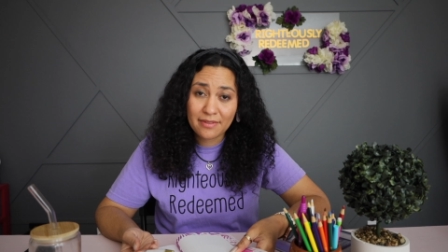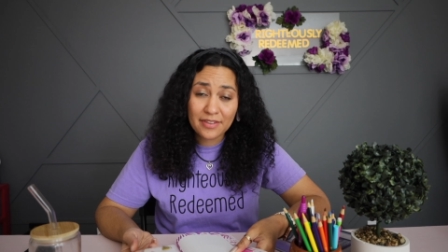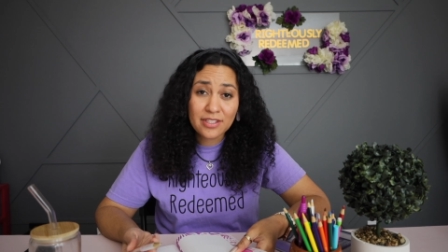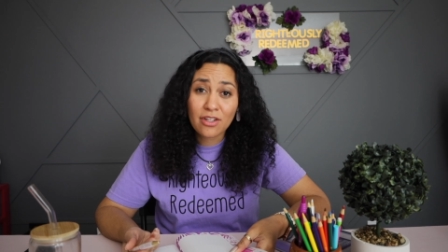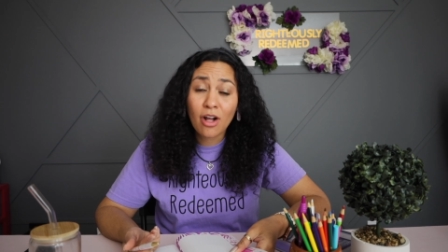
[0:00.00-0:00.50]
If
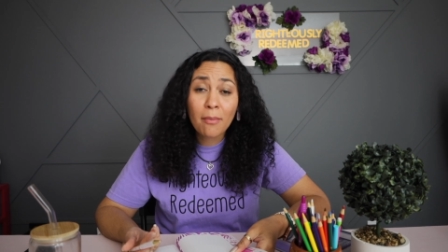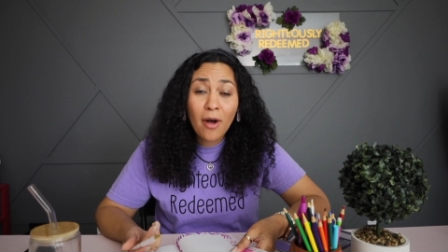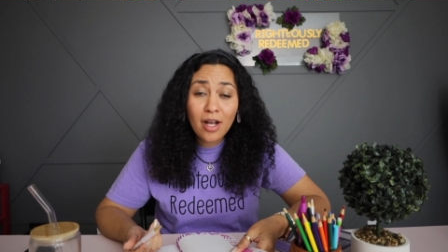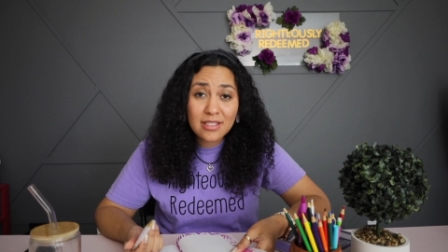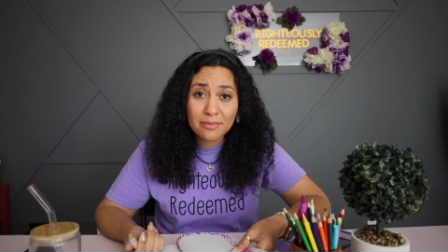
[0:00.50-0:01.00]
it is at all
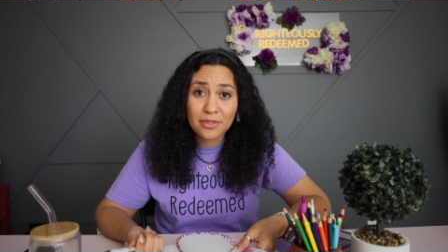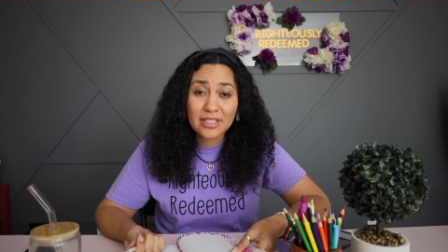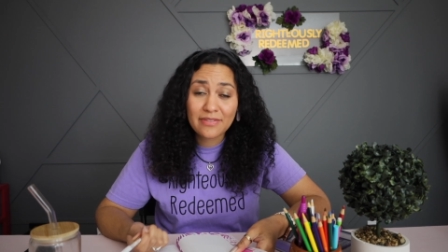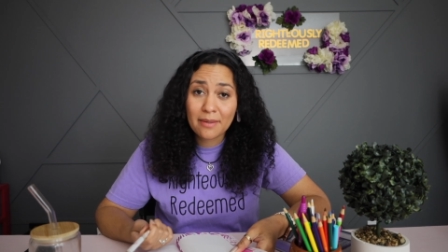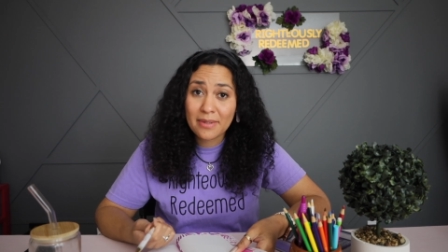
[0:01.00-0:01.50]
possible,
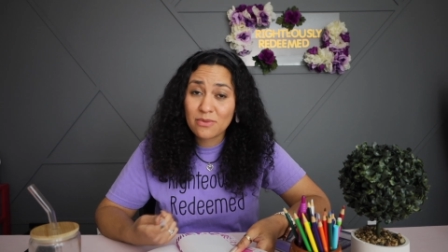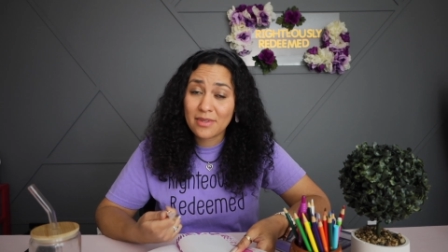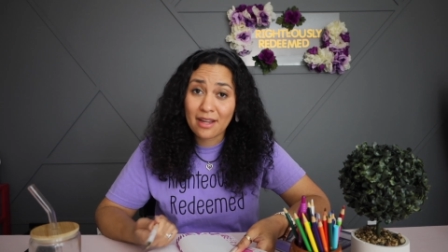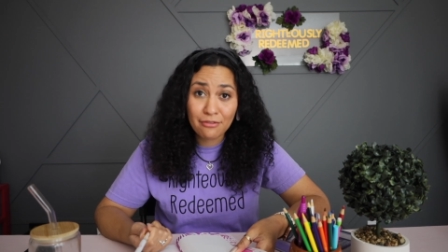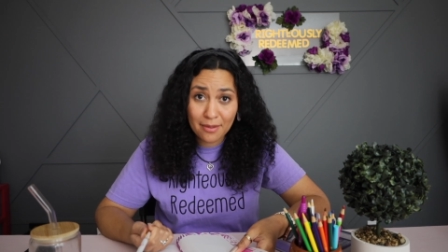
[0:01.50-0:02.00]
live at peace
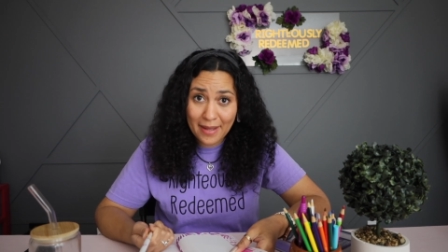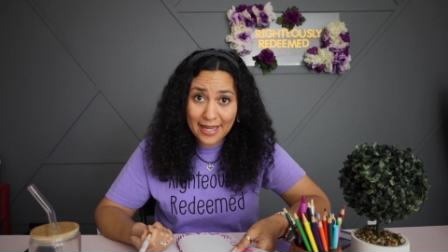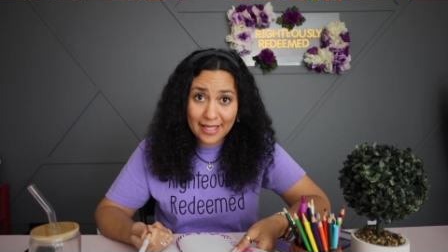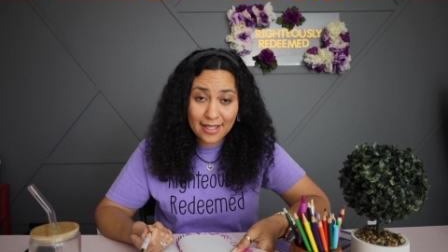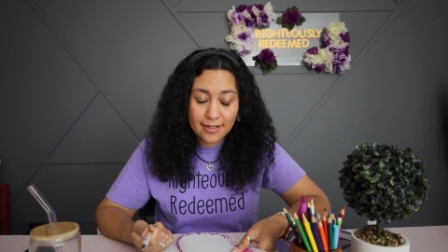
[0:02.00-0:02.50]
with
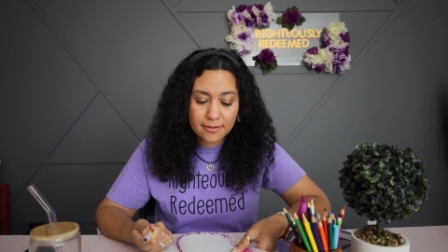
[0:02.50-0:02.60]
everybody.